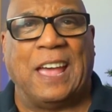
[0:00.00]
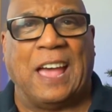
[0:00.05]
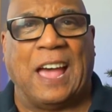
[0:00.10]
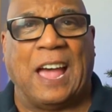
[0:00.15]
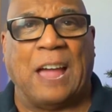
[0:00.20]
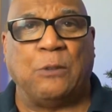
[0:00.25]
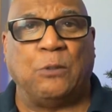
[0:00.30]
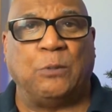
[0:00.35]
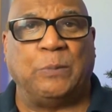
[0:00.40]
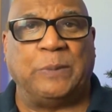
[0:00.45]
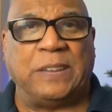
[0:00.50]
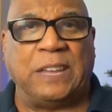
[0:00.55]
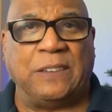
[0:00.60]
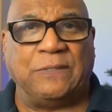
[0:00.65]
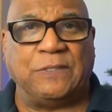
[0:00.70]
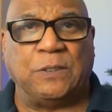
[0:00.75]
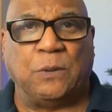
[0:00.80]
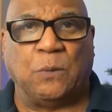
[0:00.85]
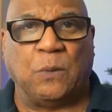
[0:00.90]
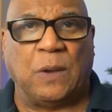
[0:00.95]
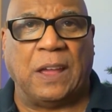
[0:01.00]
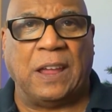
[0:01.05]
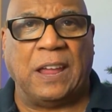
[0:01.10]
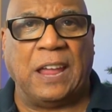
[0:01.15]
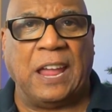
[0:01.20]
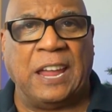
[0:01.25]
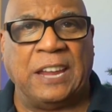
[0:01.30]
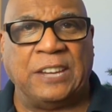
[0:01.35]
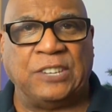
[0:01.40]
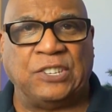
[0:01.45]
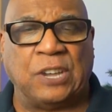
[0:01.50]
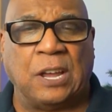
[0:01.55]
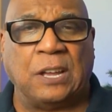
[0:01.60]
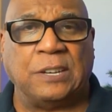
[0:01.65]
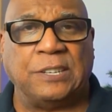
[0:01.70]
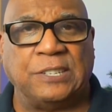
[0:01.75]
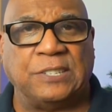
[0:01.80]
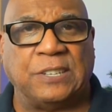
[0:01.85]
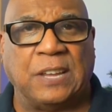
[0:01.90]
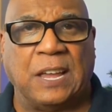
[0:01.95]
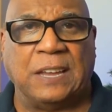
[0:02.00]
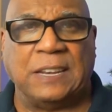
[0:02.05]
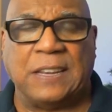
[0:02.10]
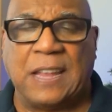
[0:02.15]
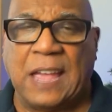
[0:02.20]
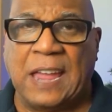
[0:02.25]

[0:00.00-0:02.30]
I will be giving away a Jar Design